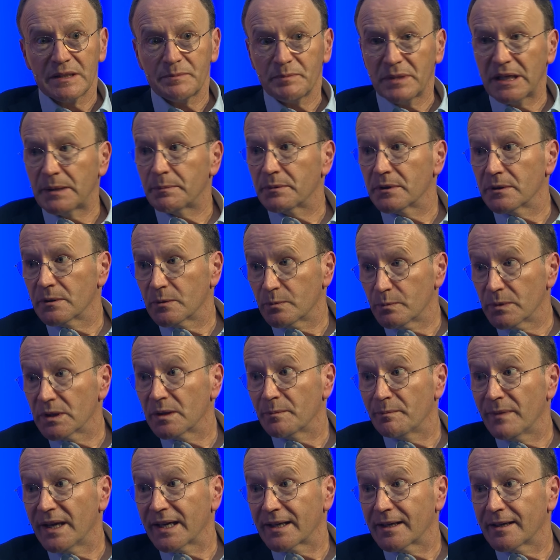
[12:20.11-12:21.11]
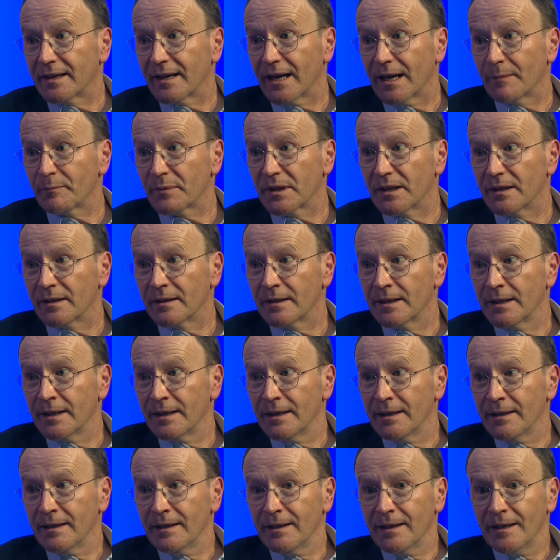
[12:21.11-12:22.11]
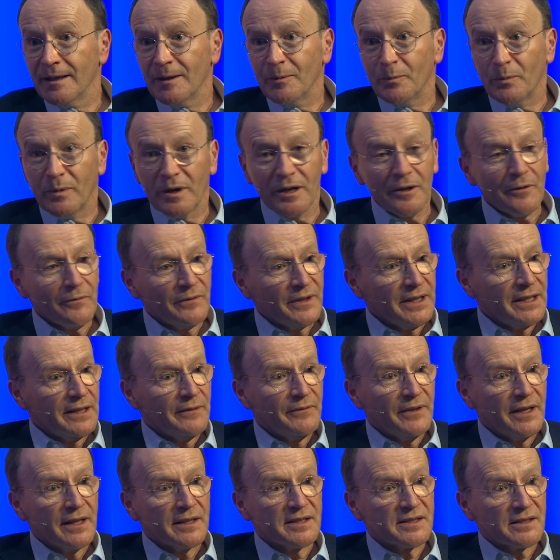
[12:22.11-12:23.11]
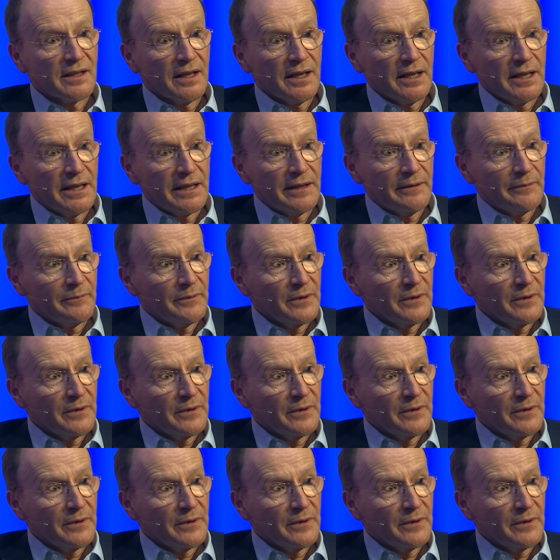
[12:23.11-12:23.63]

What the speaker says: people will make it happen. One of the events I